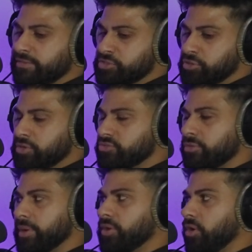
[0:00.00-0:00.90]
have insurance
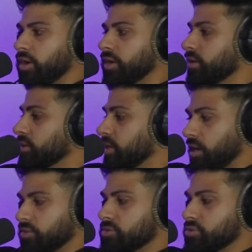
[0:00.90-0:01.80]
for my dog,
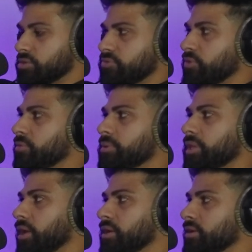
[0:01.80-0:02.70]
health insurance for him, and
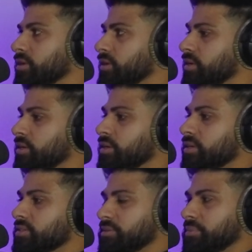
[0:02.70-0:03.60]
like
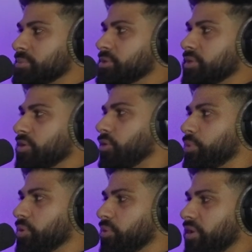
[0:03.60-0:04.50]
sometimes they're like, "Oh no,
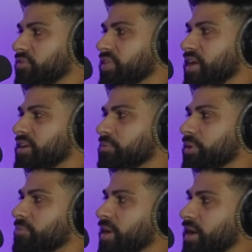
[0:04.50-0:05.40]
we don't cover that," and I'm
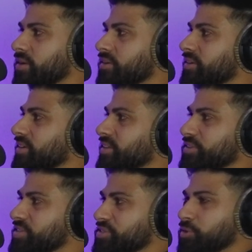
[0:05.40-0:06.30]
like, "Man,
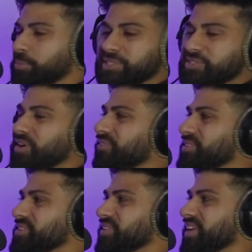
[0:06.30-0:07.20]
you get so pissed off
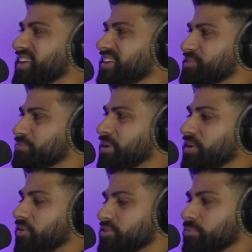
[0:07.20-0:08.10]
because you're like, I'm
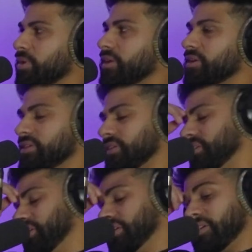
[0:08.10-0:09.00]
spending all this money.
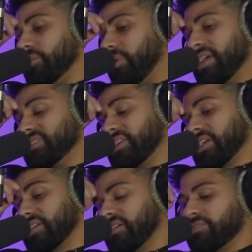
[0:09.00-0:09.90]
Why doesn't it
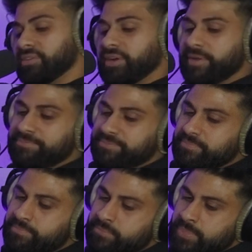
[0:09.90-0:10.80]
get covered, right?"
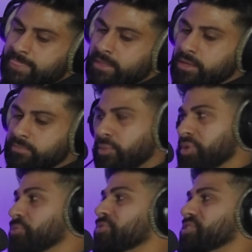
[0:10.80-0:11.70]
But
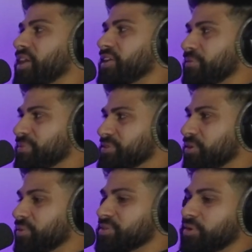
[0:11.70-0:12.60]
when you sign up, it's
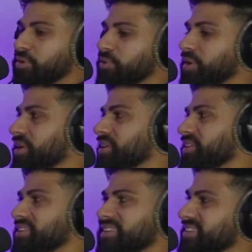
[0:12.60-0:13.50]
always, "Oh, hey,
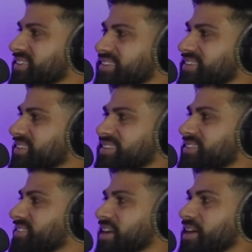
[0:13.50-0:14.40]

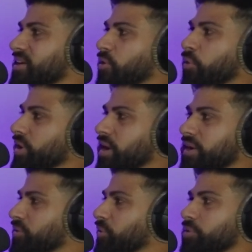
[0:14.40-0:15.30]
oh
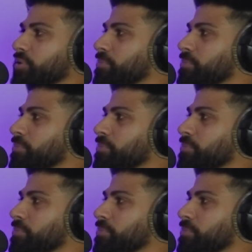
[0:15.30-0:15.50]
yeah, no, you're